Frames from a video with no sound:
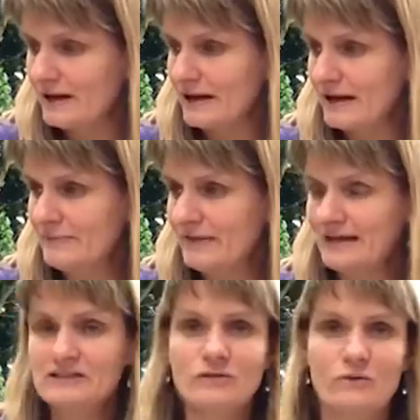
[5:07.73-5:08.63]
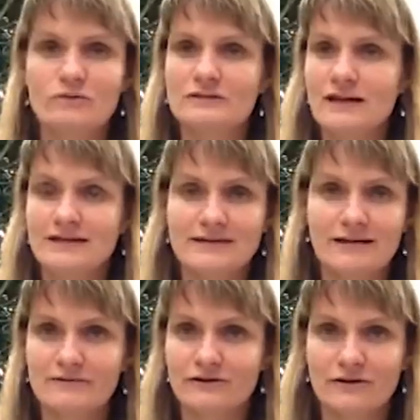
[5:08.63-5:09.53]
Um, they sold a
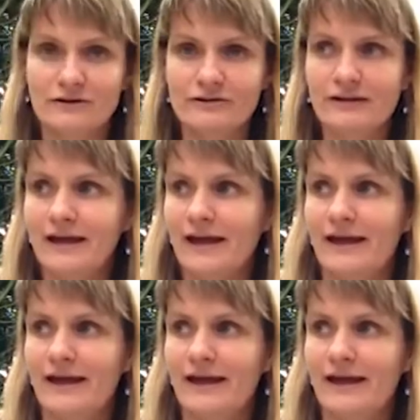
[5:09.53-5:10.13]
ton of yarn,